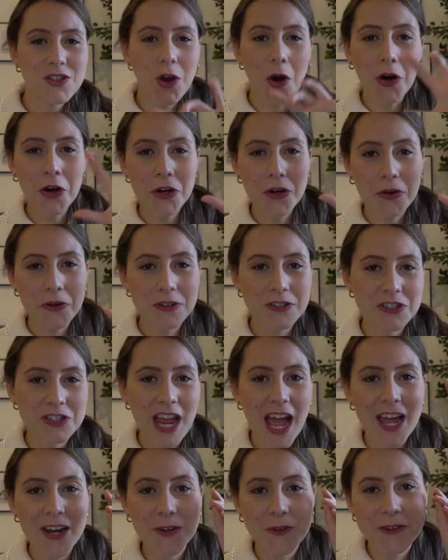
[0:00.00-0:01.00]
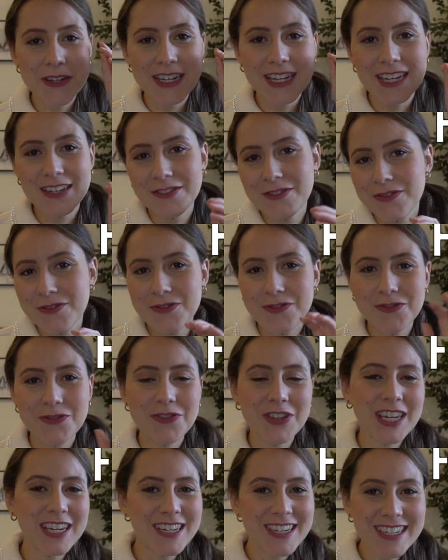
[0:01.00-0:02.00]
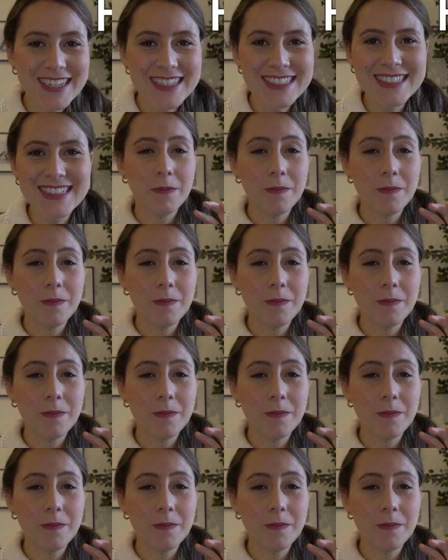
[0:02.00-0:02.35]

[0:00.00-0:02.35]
dark or shadowy figures,